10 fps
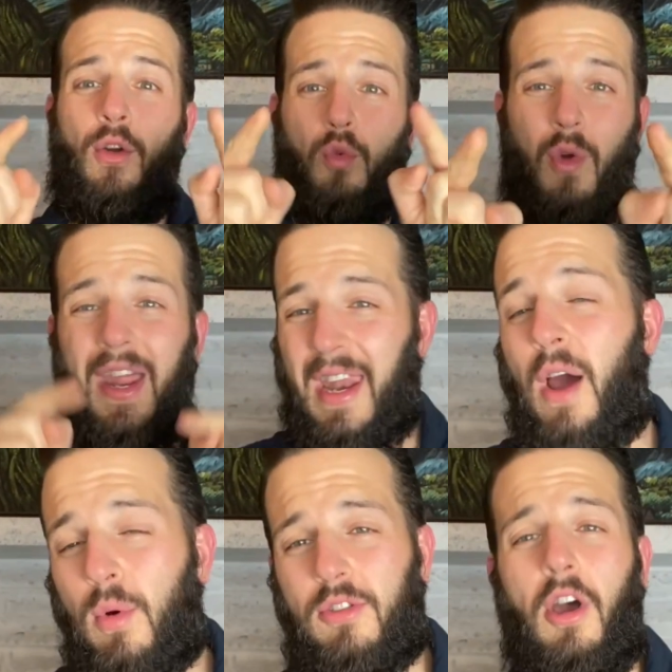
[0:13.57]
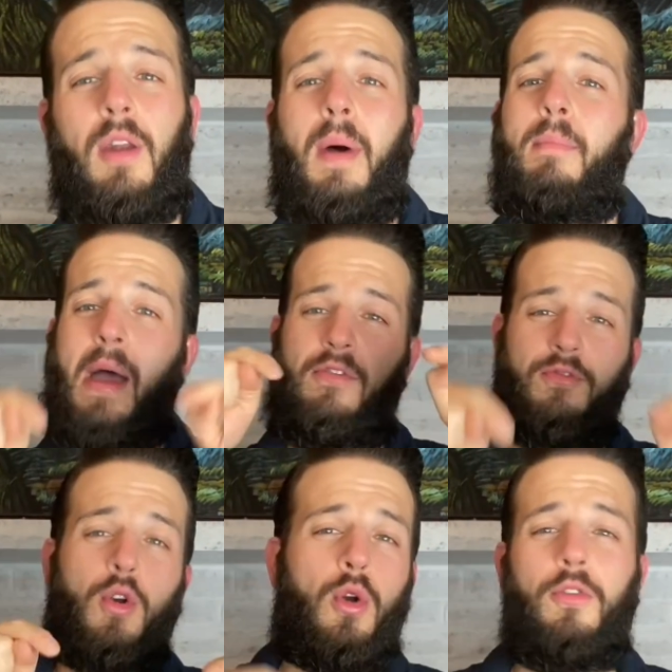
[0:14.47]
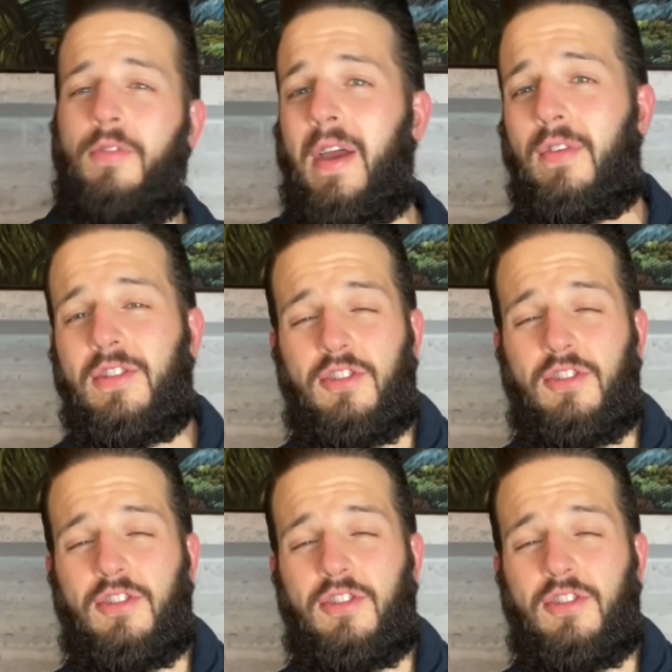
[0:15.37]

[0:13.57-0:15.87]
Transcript: Right now, we're talking about my frugal favorites.